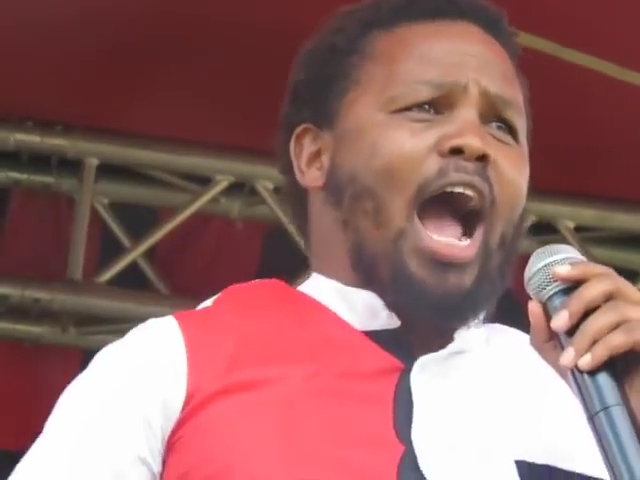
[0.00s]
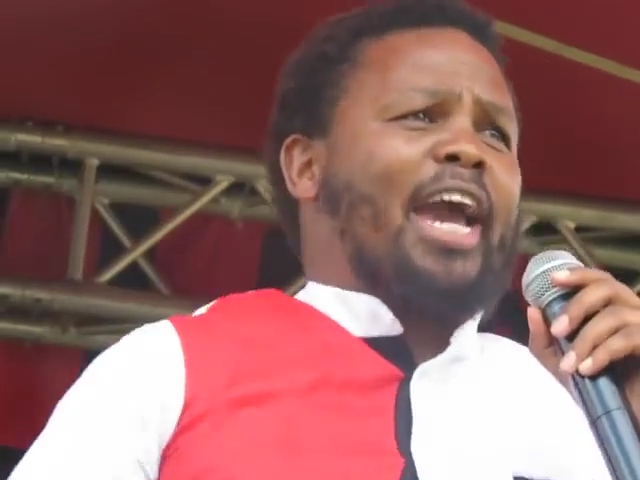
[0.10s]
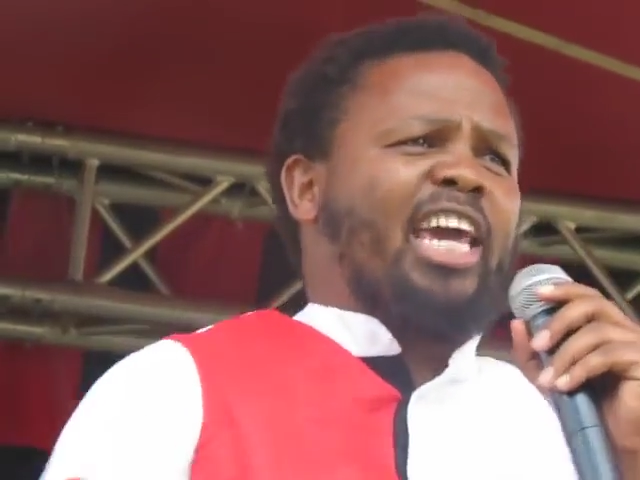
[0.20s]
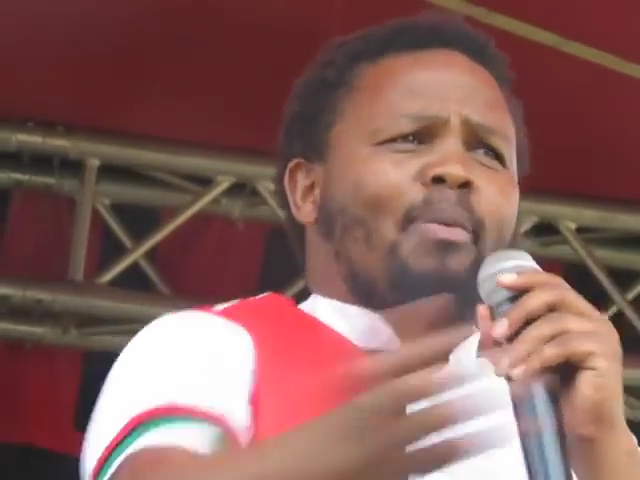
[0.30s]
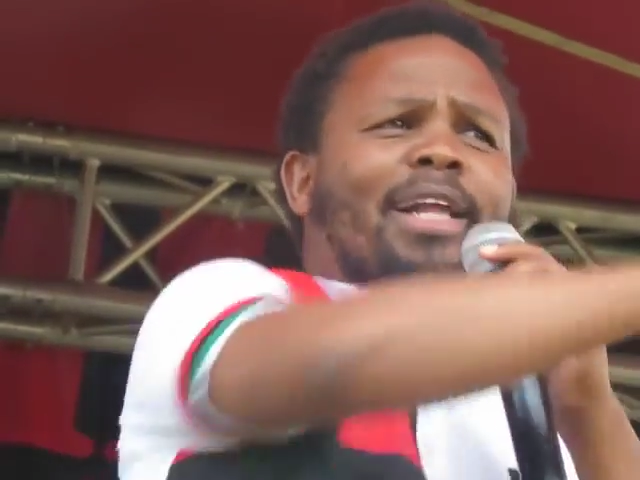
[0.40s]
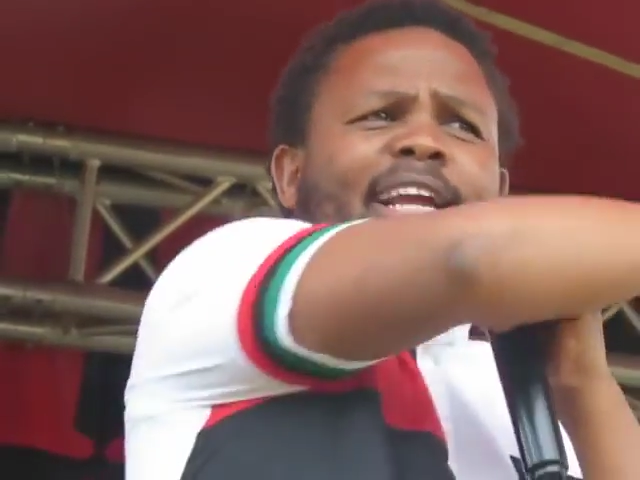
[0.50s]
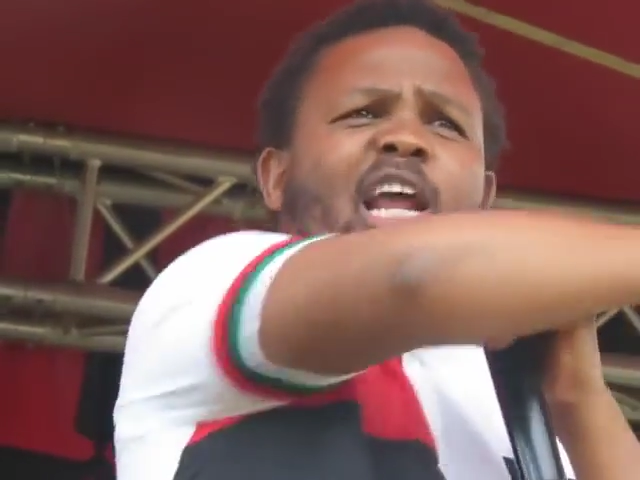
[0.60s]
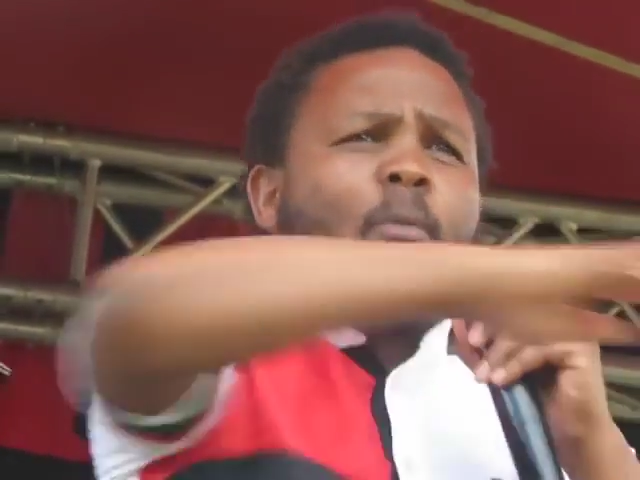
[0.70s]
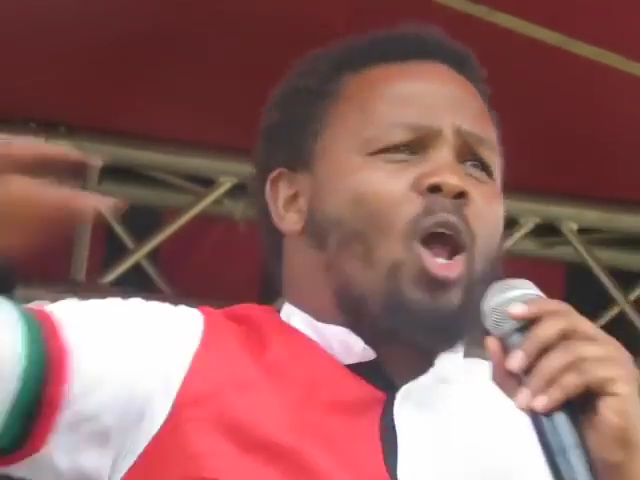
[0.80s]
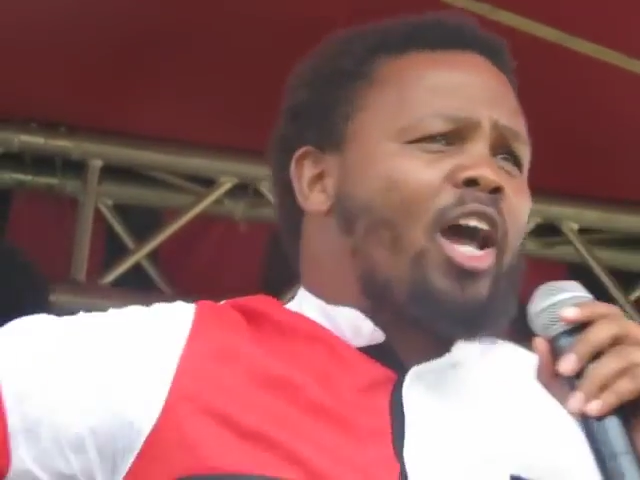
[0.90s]
I give us the
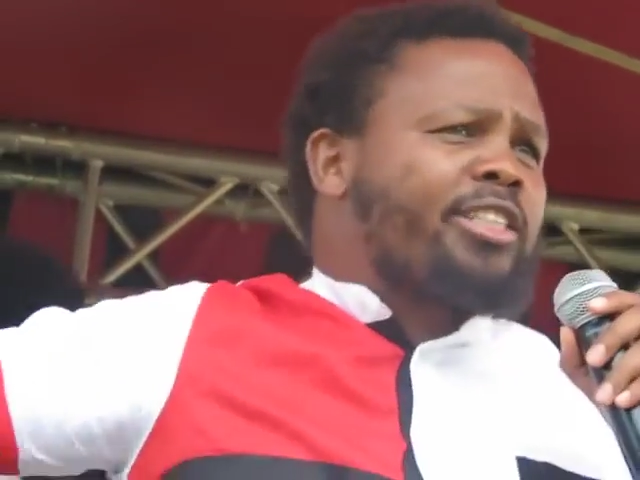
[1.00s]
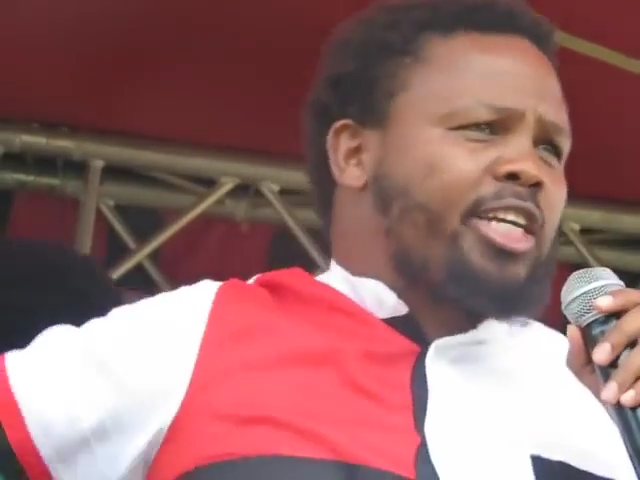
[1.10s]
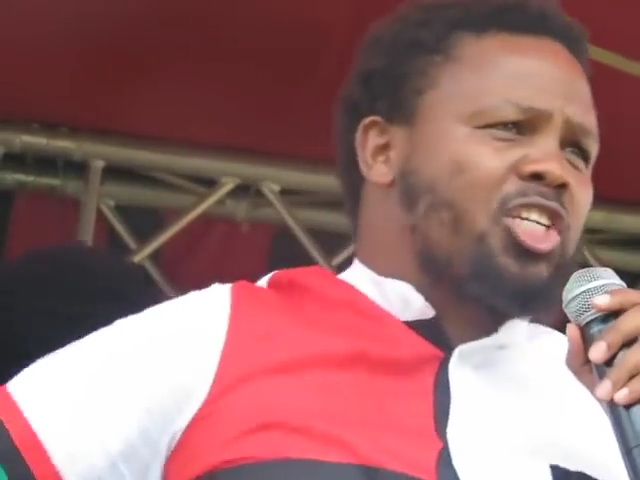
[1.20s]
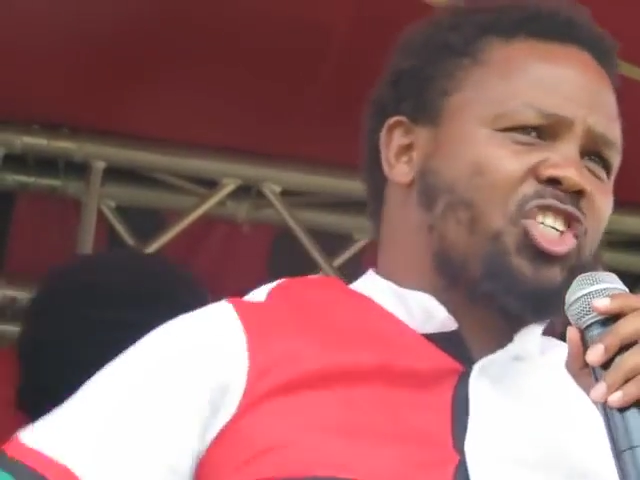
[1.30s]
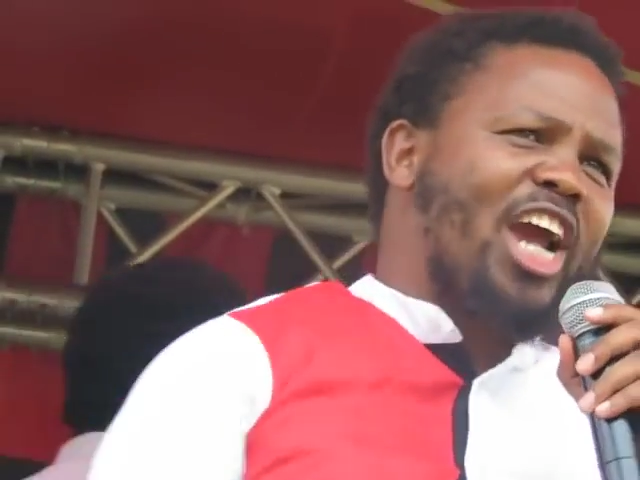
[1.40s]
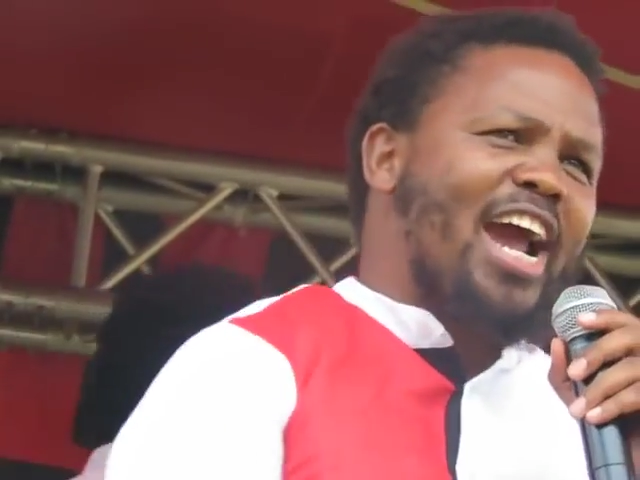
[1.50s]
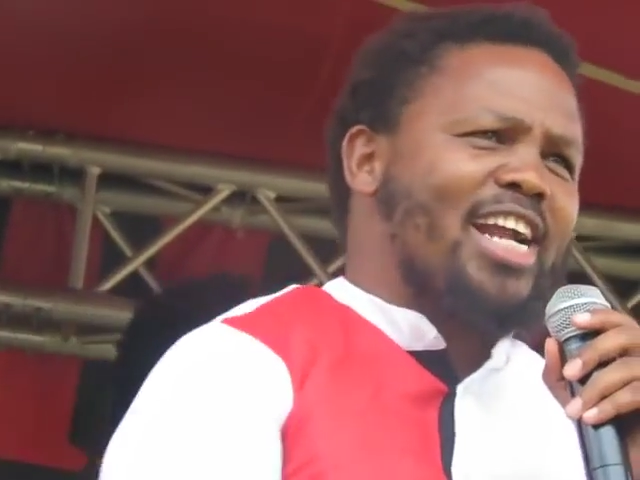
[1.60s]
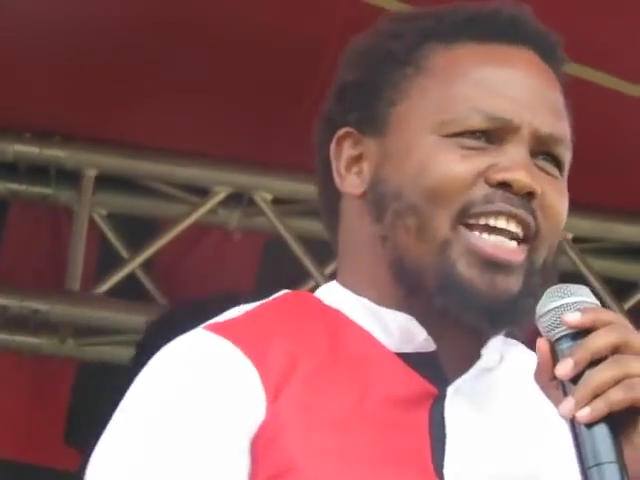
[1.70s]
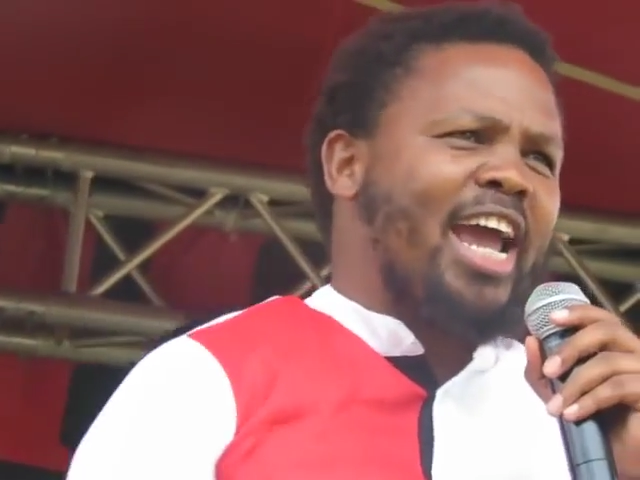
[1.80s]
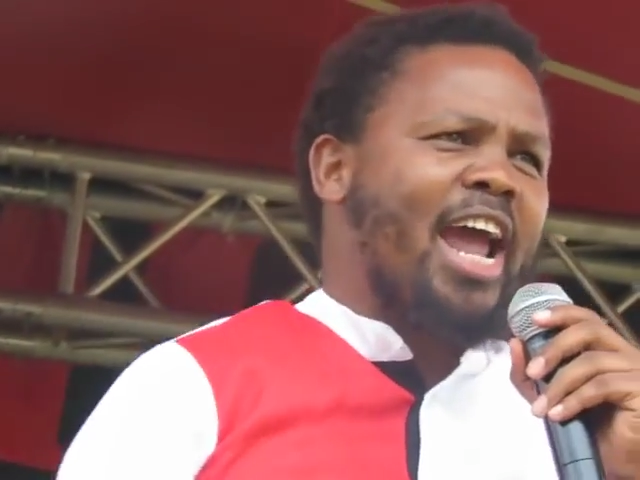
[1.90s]

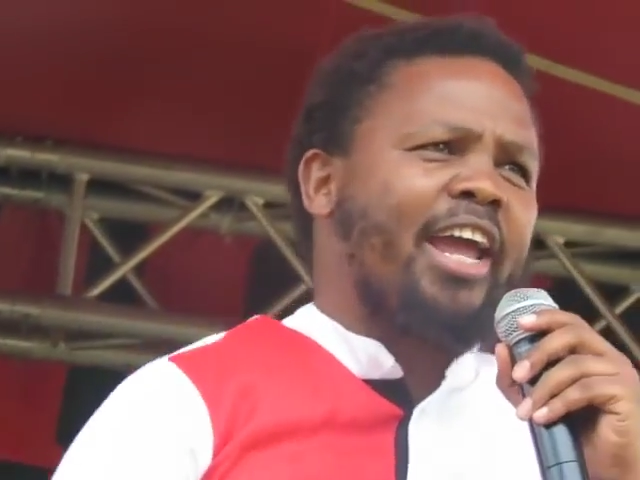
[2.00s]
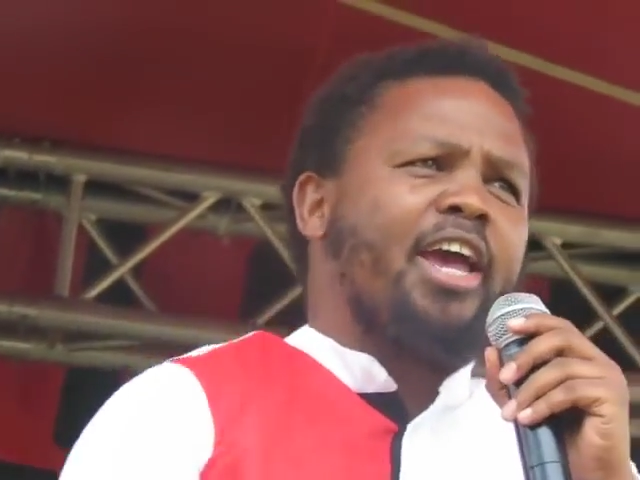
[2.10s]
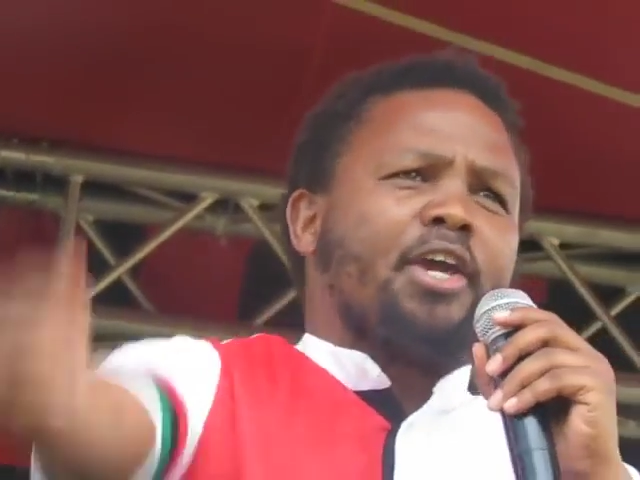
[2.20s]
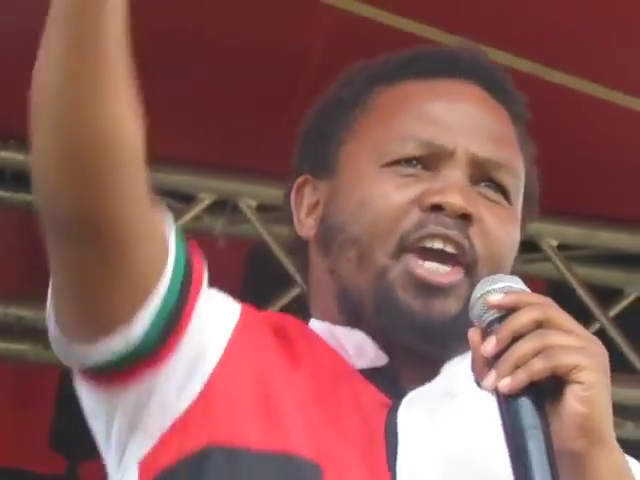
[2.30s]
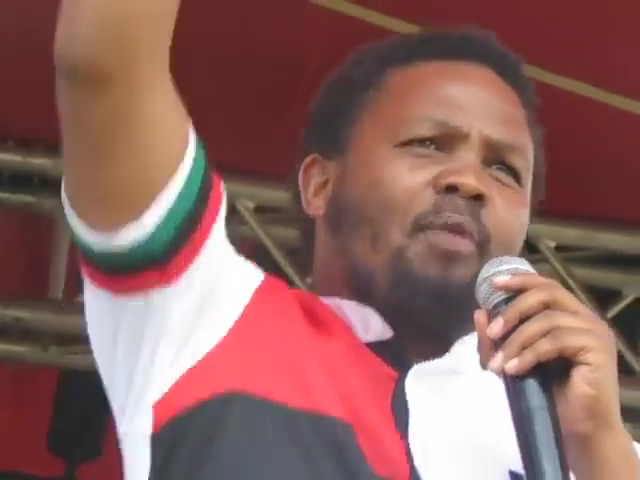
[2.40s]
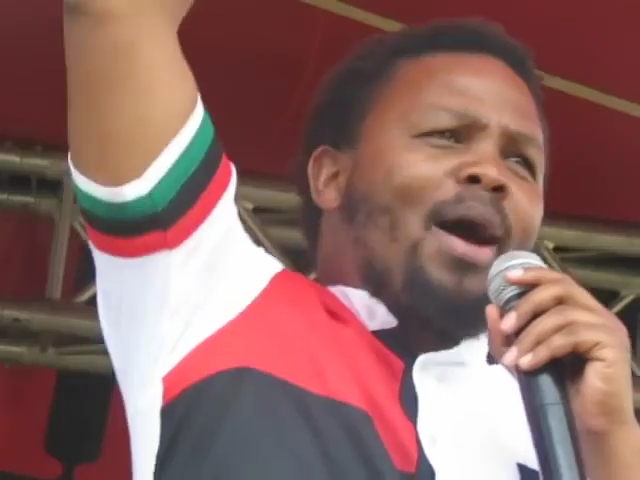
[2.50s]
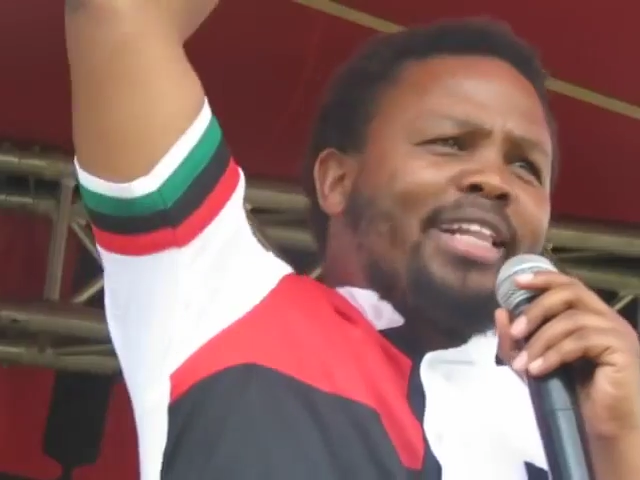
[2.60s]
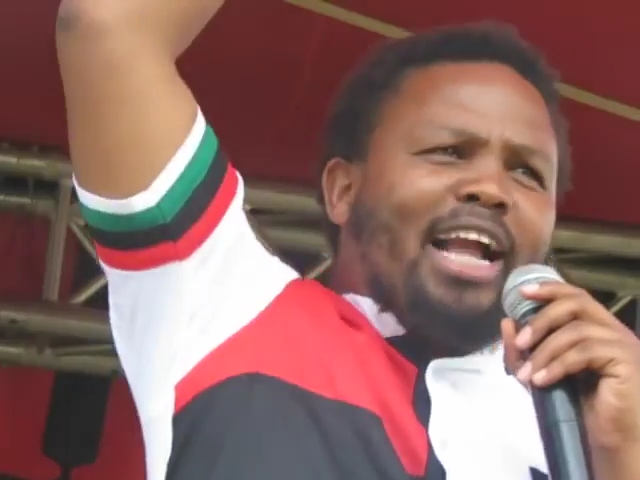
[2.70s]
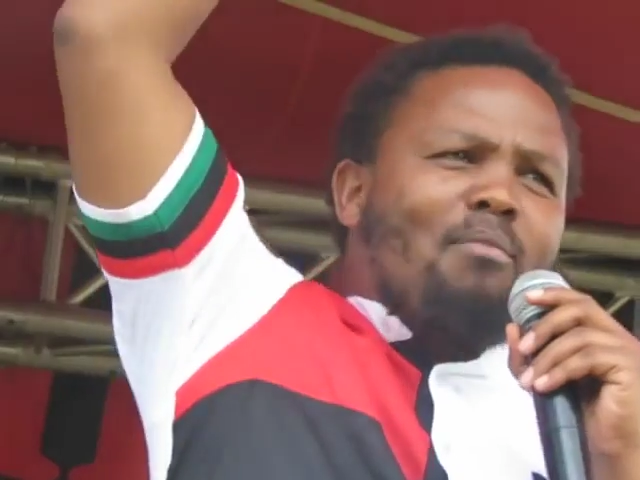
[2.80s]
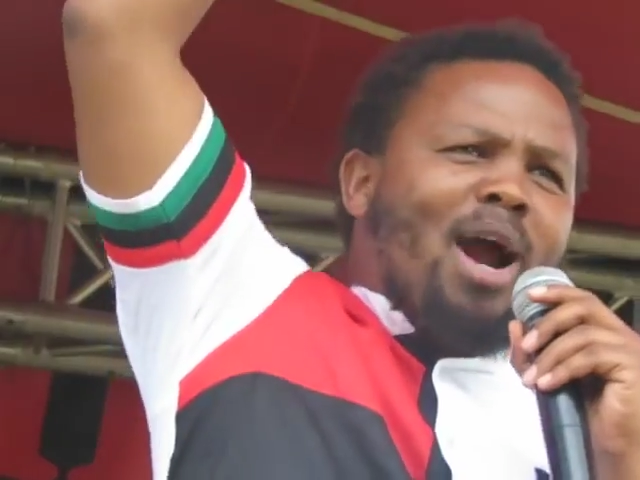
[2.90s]
politician. Give us a